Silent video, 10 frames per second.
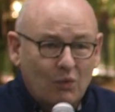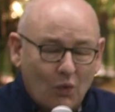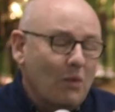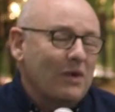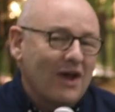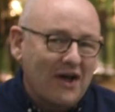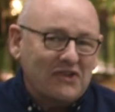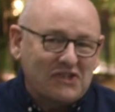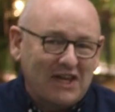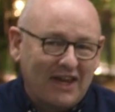what we
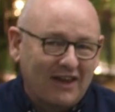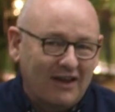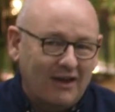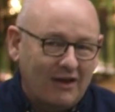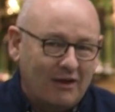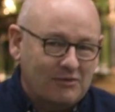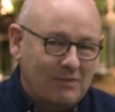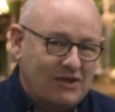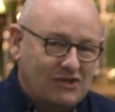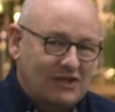are seeing, and I was
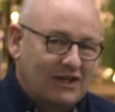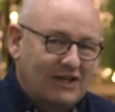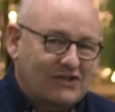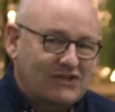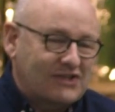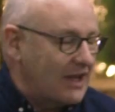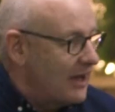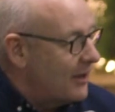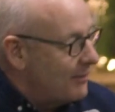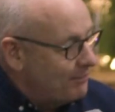mentioning this
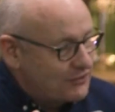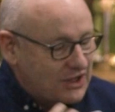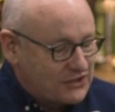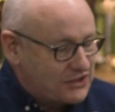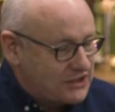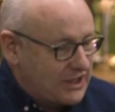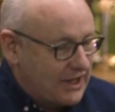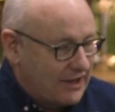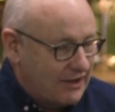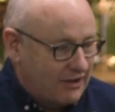just
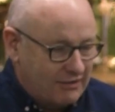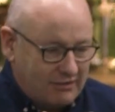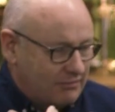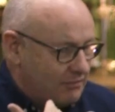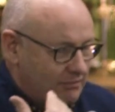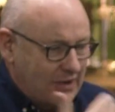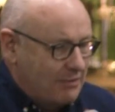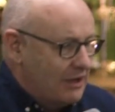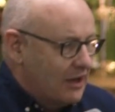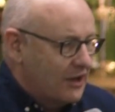
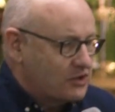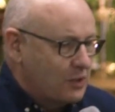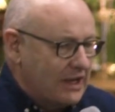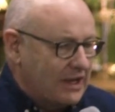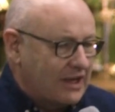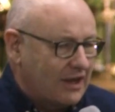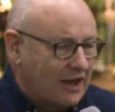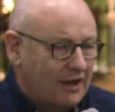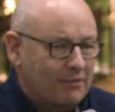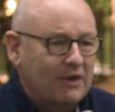maybe last week,
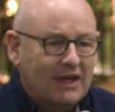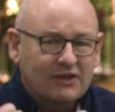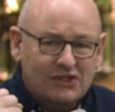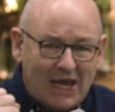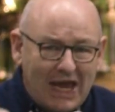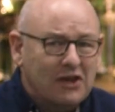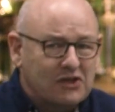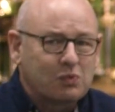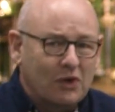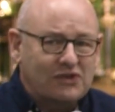tell
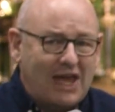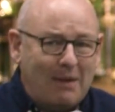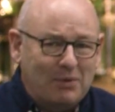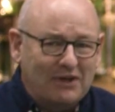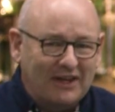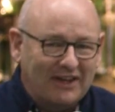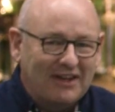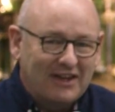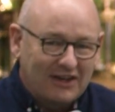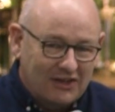us what's happening
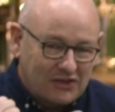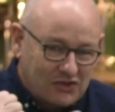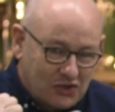that's